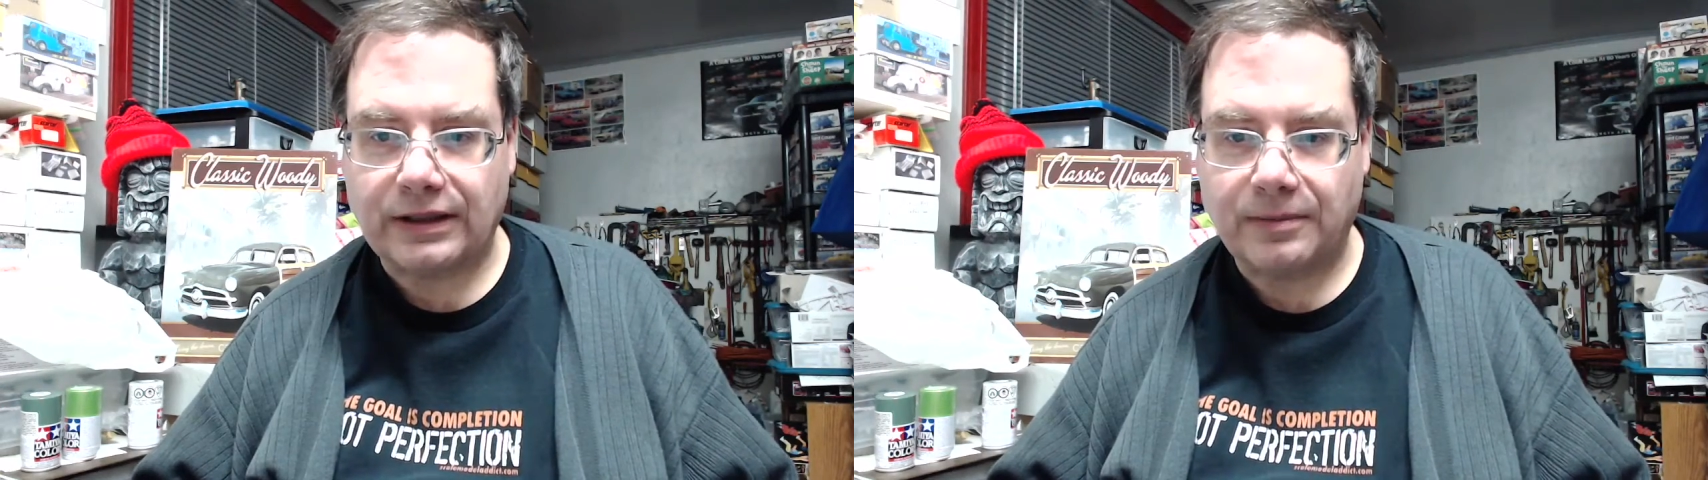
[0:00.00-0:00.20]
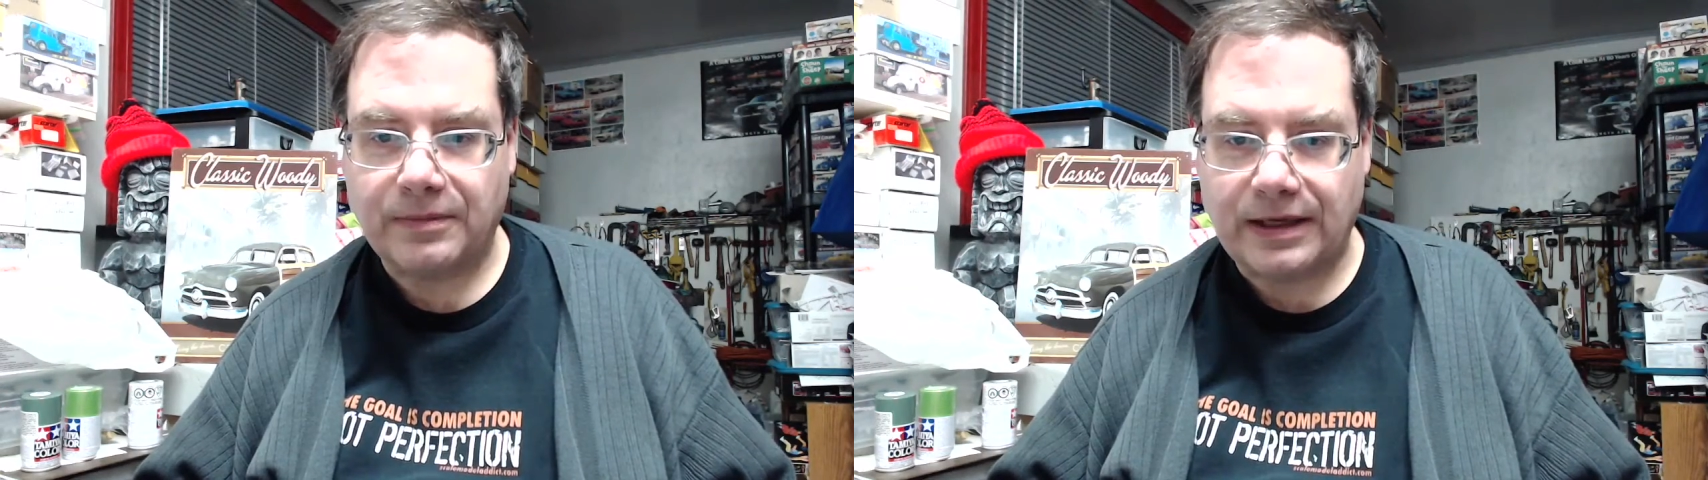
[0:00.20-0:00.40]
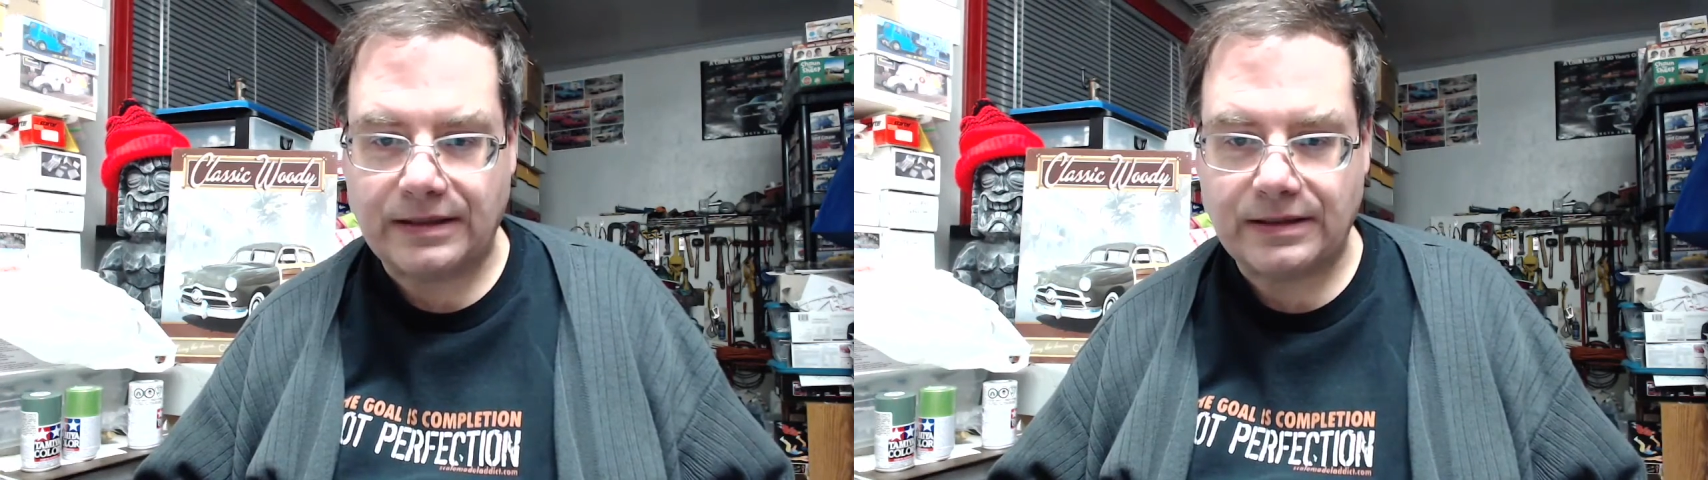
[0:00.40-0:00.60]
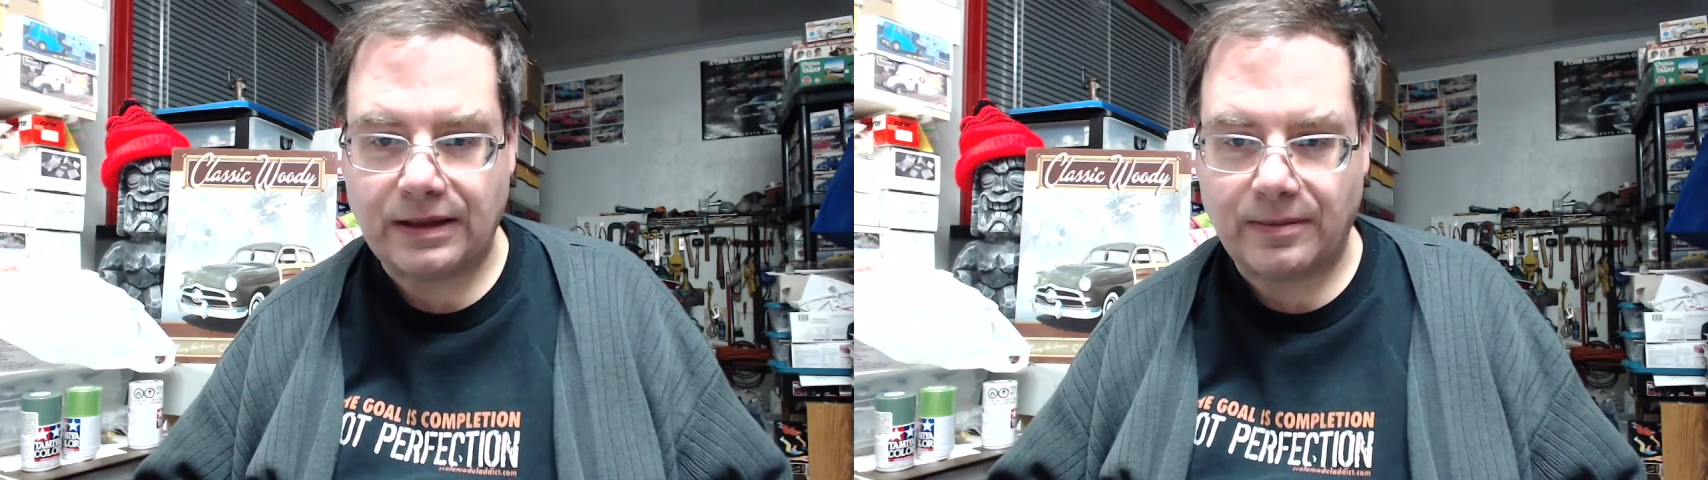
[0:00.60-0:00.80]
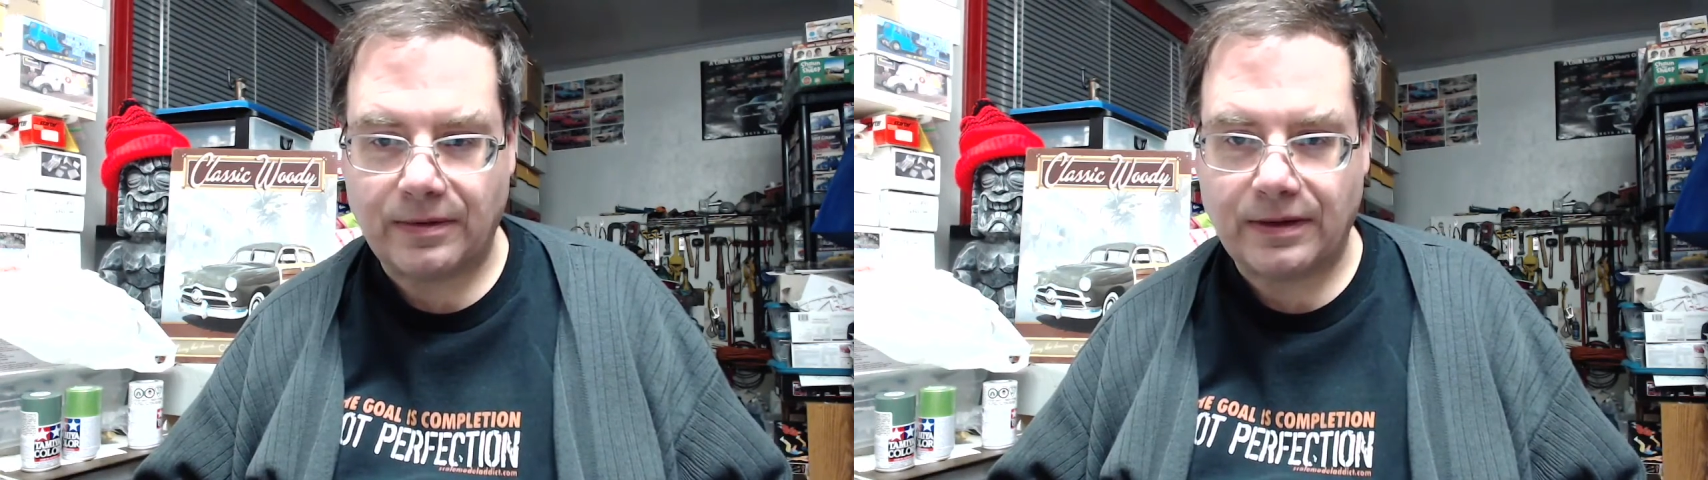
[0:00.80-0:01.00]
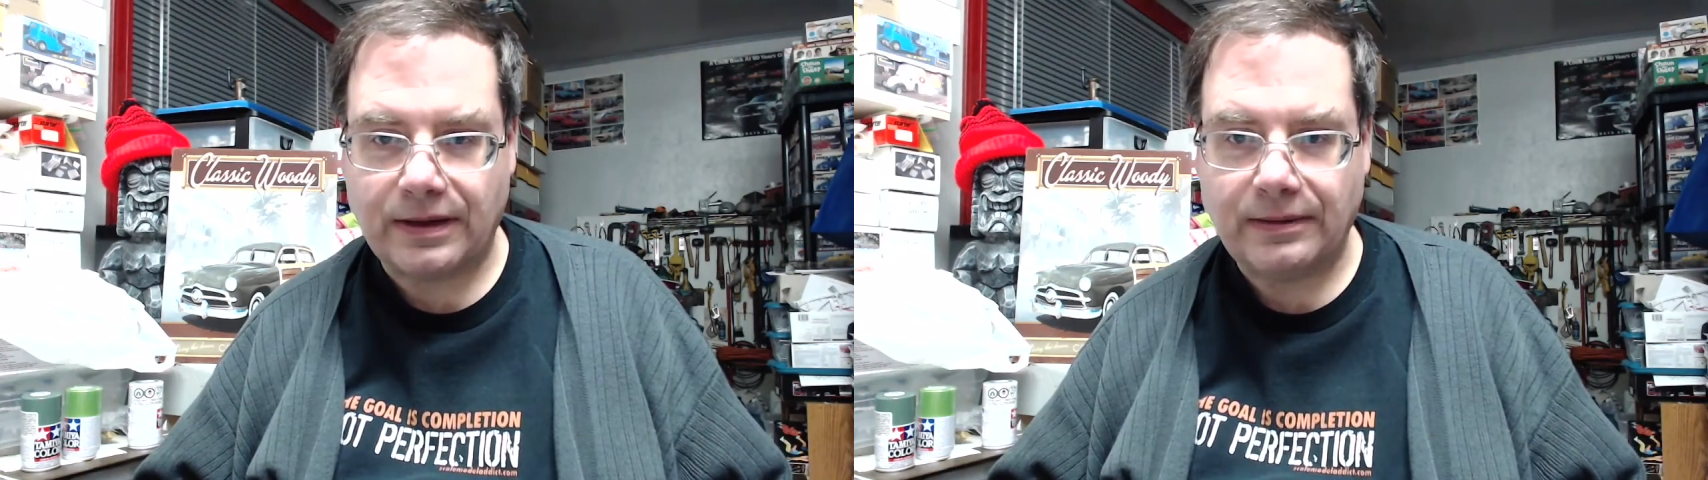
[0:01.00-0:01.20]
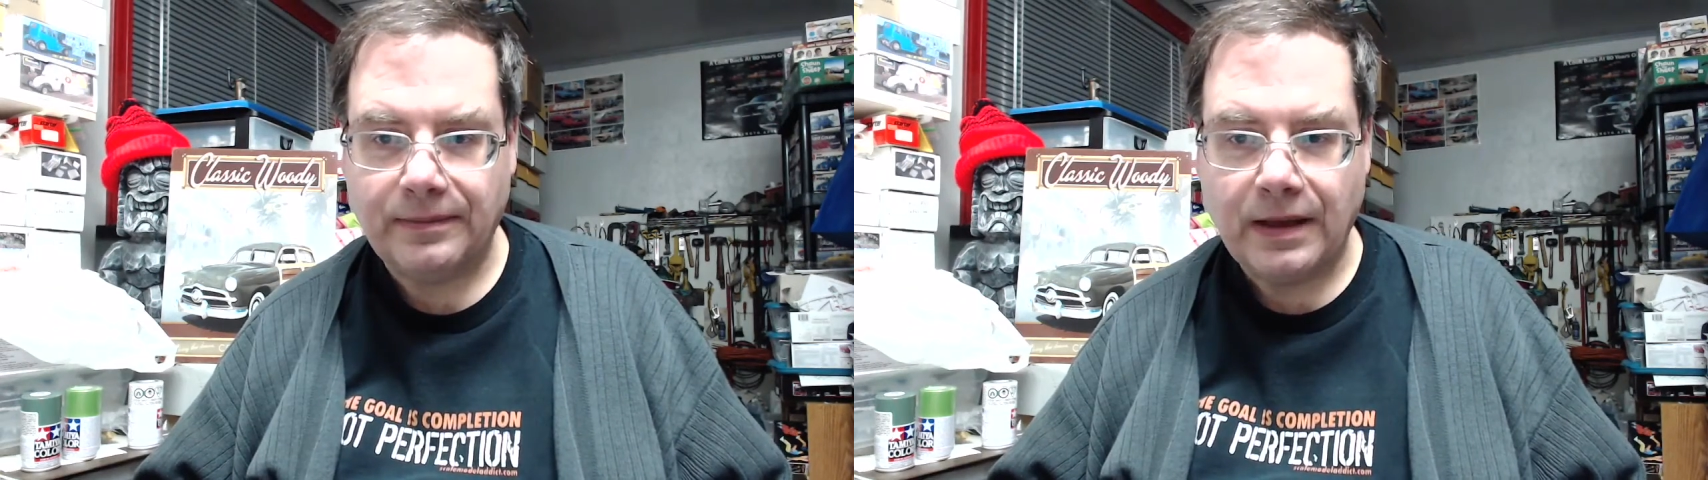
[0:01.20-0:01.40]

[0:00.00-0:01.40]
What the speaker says: updates type of thing.